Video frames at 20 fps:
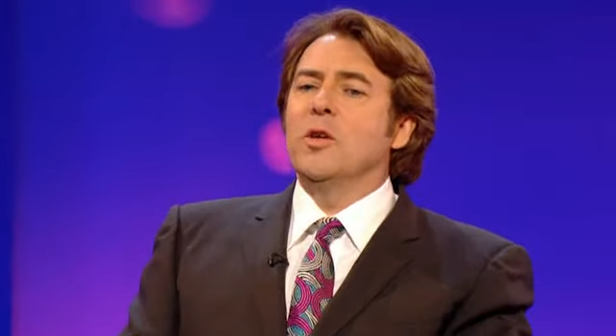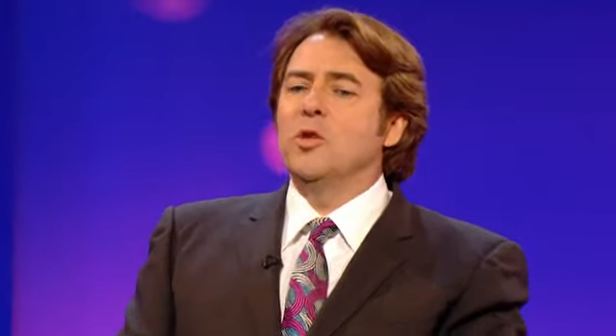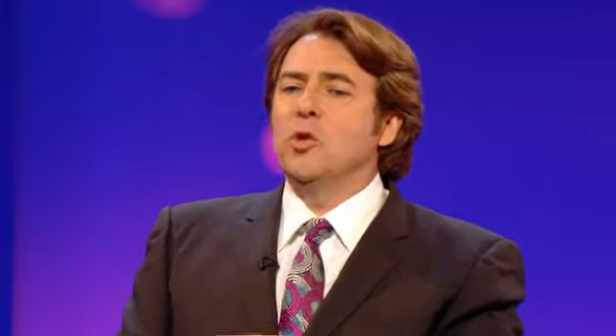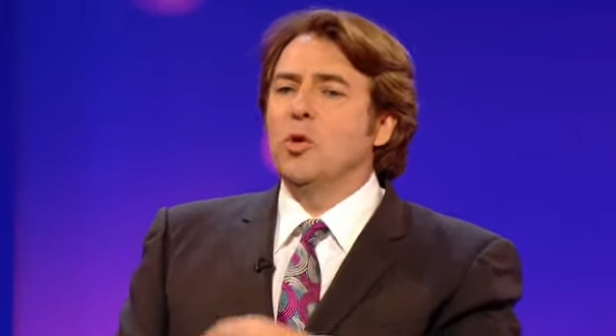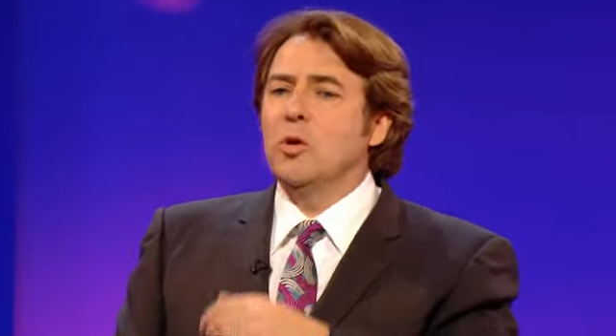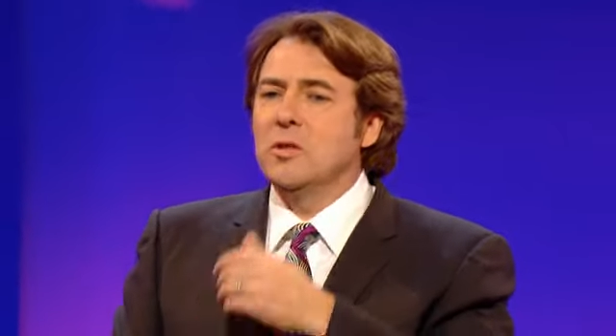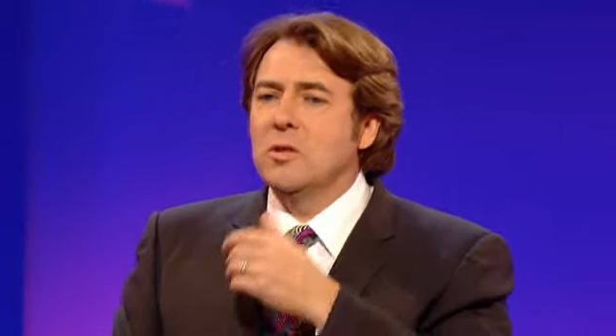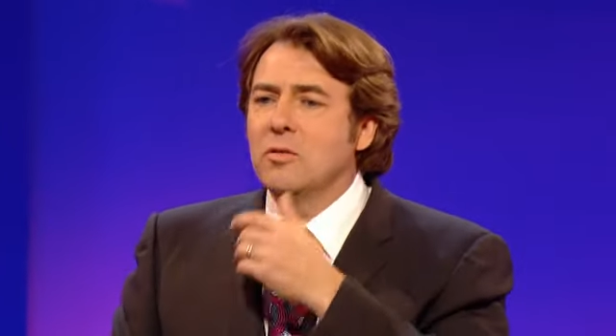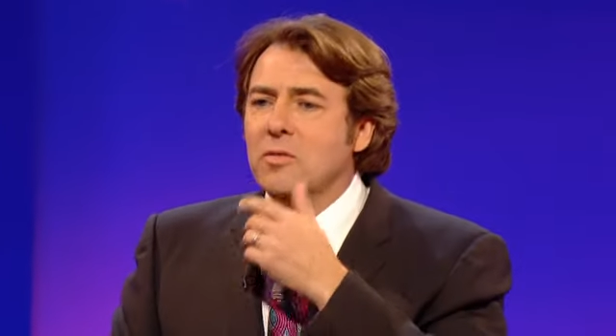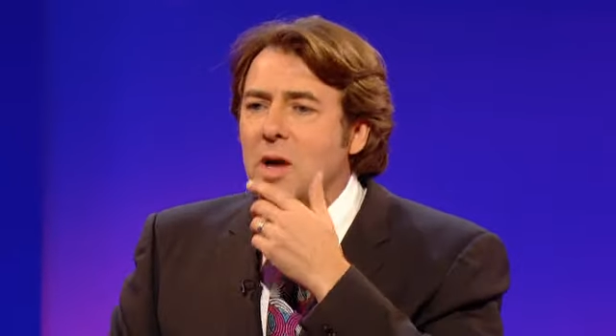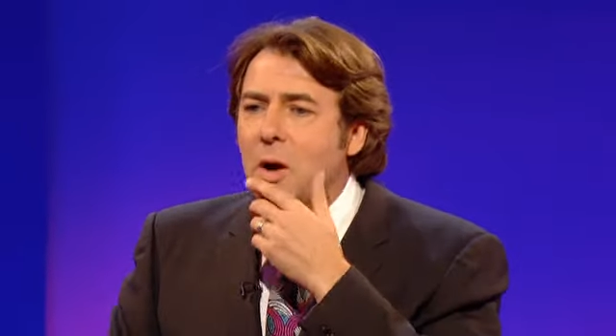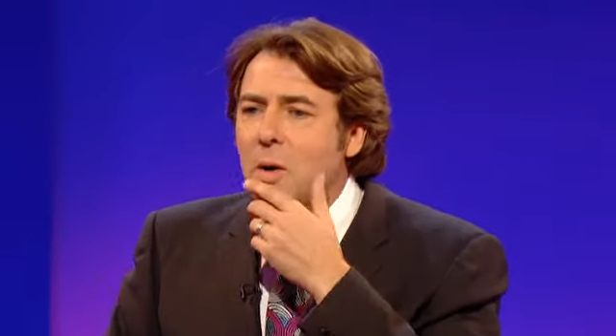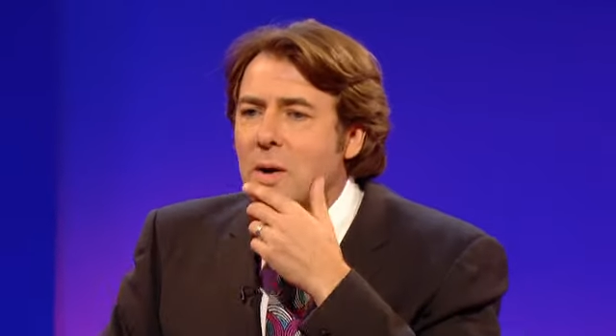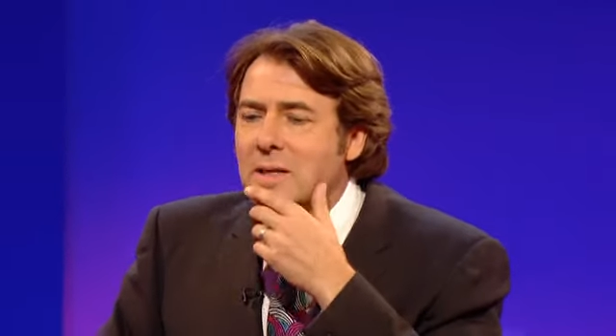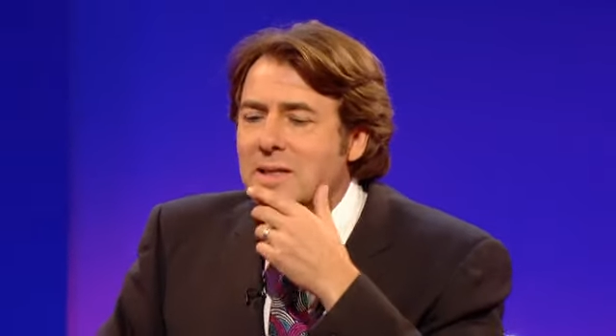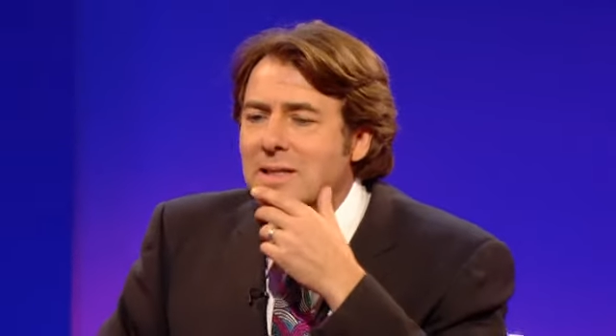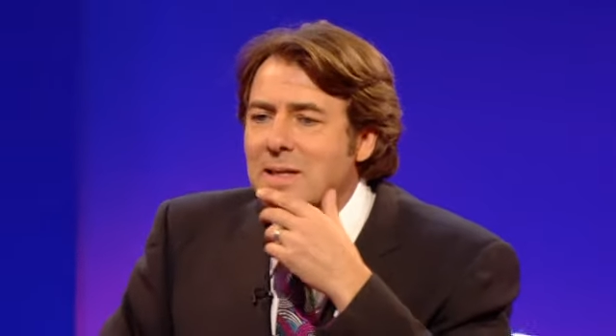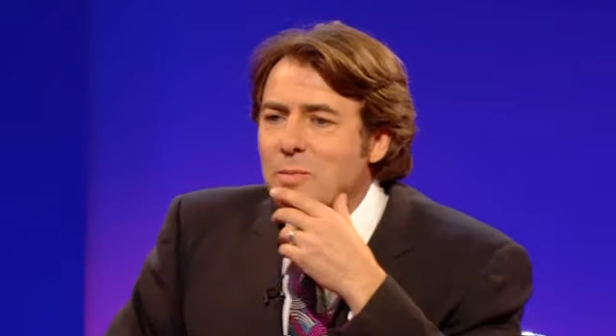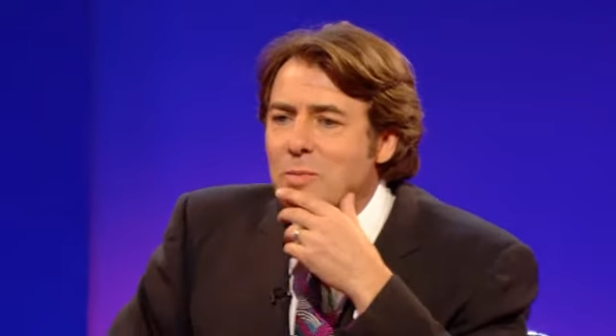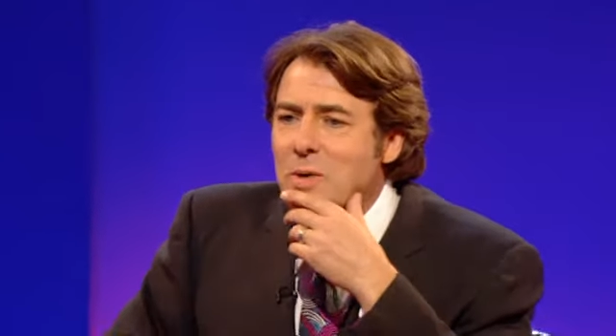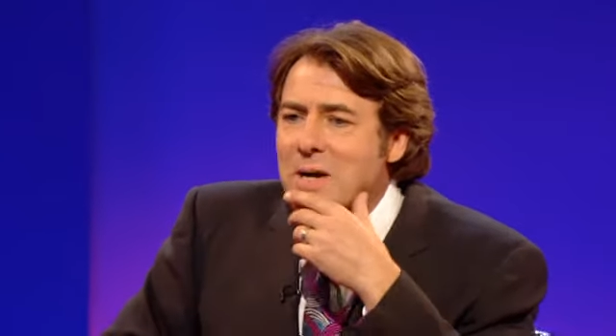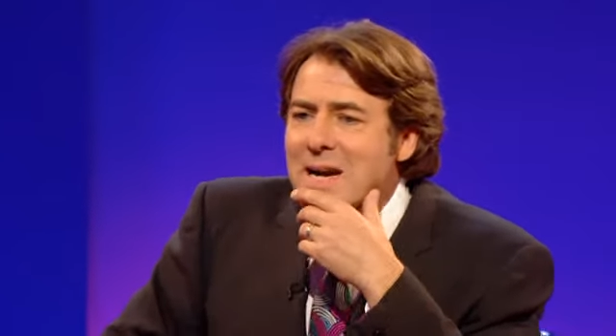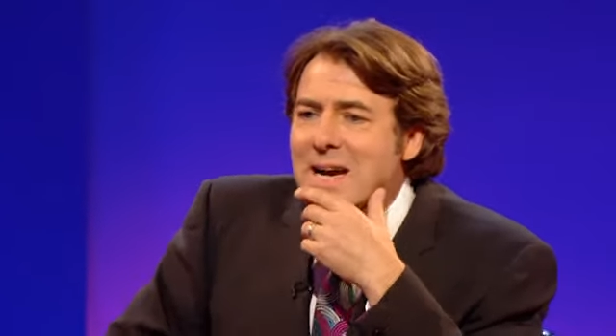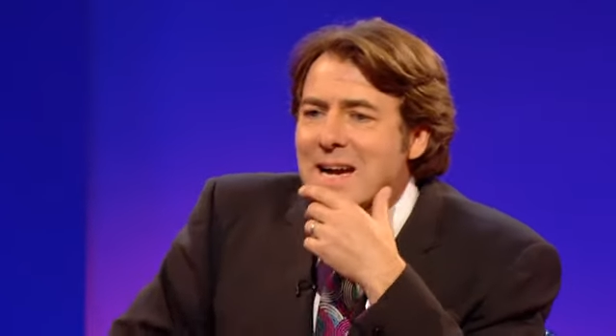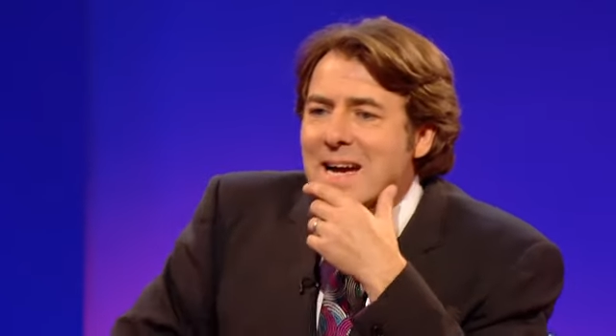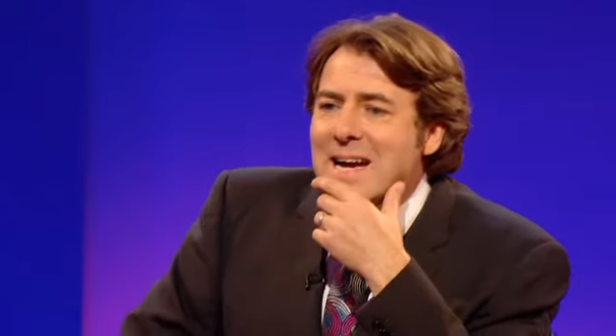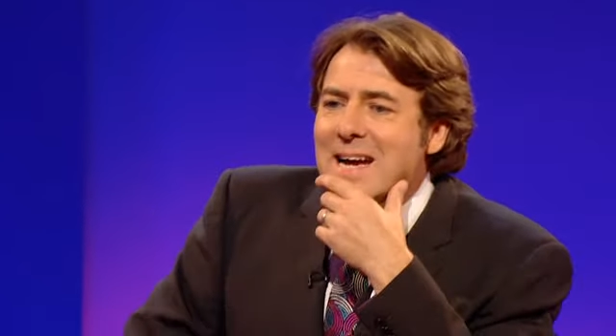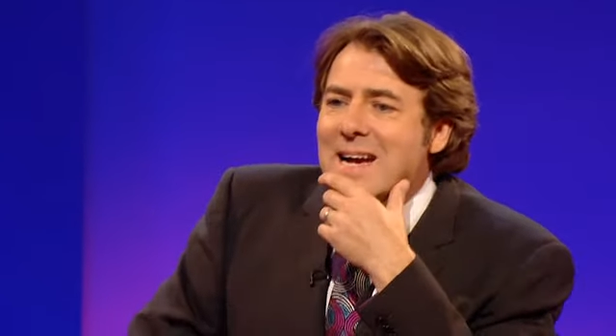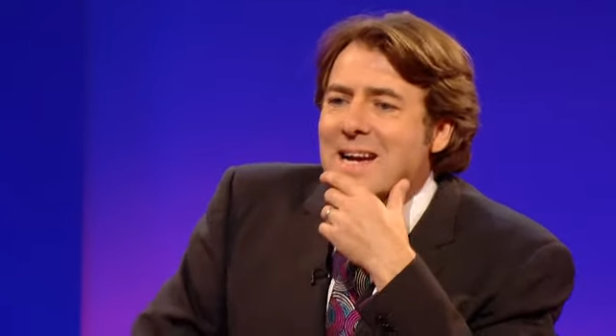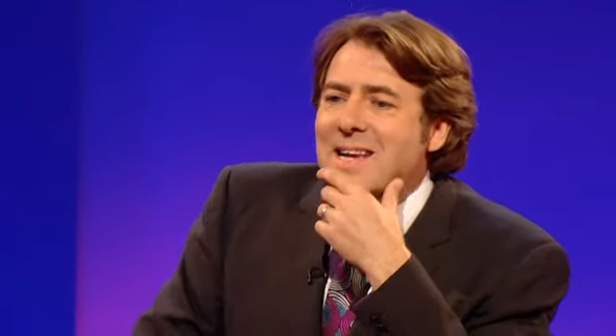choice of going somewhere,